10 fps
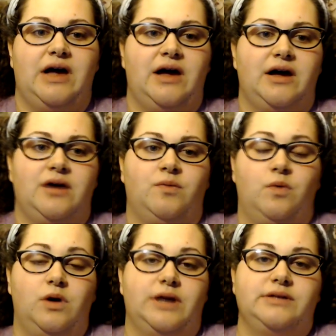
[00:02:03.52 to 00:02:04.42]

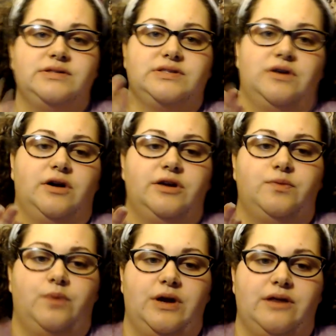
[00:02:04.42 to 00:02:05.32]
1
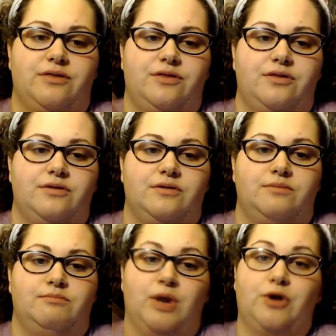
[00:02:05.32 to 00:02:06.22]
started with
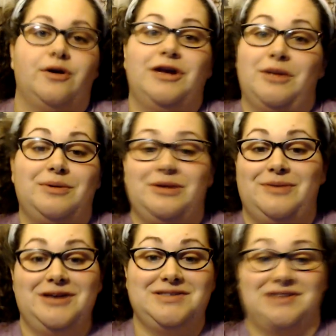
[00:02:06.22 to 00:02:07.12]
murdering Emily
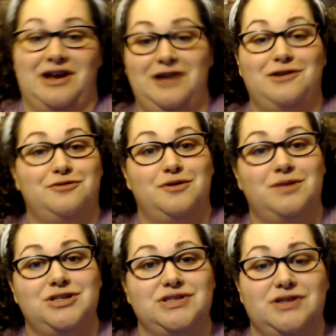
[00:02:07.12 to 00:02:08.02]
Binks and hanging three
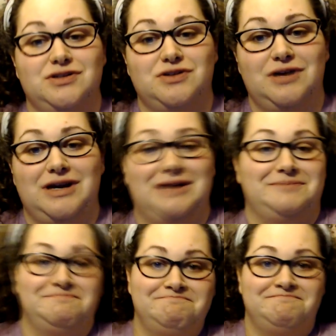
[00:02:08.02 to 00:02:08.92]
witches on screen.
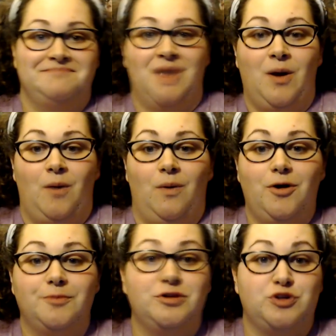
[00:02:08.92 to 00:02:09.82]

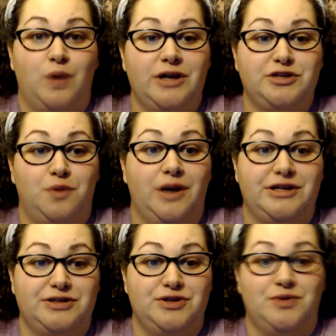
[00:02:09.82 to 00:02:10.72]
Welcome to
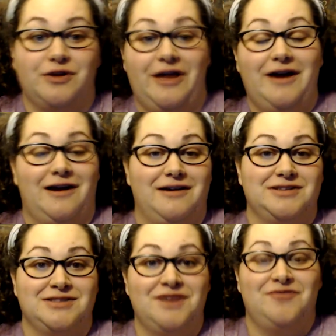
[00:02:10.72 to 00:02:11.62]
2022, where that kind of
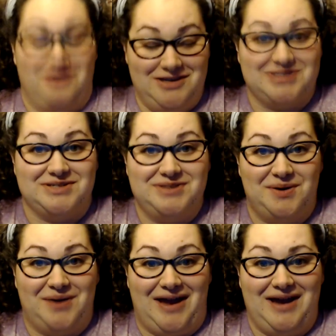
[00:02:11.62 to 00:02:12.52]
stuff isn't
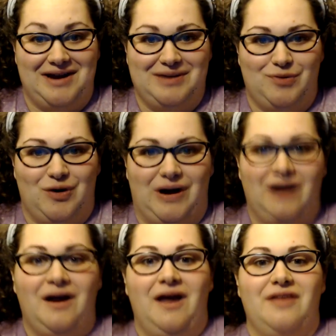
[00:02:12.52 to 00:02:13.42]
okay anymore.
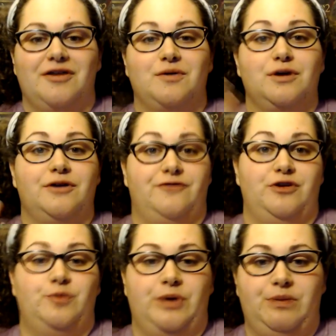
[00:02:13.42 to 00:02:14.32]
There were a
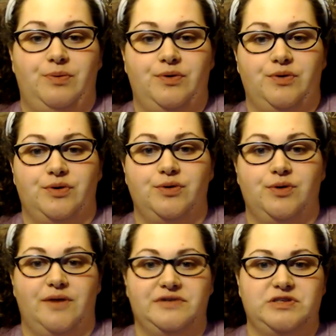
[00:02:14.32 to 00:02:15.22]
few people who
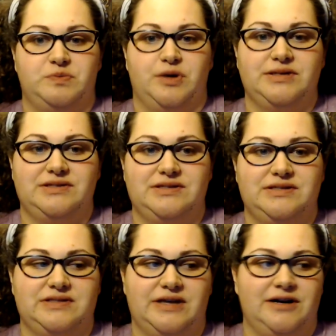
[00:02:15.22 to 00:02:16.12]
have expressed that
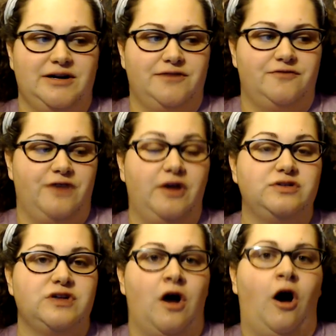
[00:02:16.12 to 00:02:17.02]
Sarah
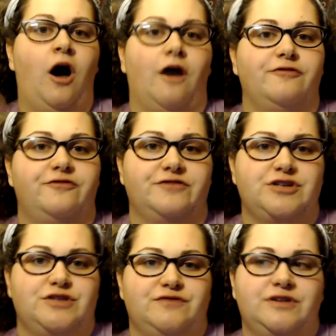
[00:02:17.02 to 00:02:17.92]
felt off.
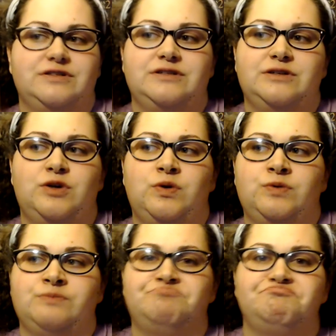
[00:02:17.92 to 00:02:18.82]
She felt a
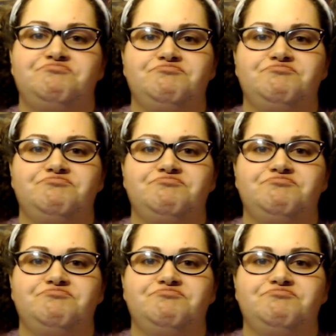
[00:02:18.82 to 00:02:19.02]
little...